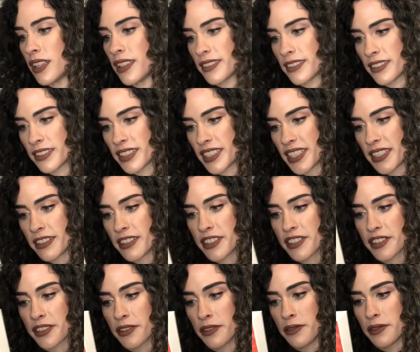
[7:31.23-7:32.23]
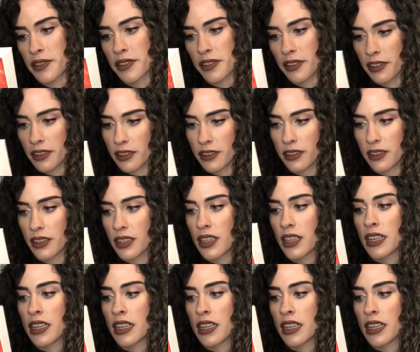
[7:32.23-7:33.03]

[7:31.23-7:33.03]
other series Goose Girl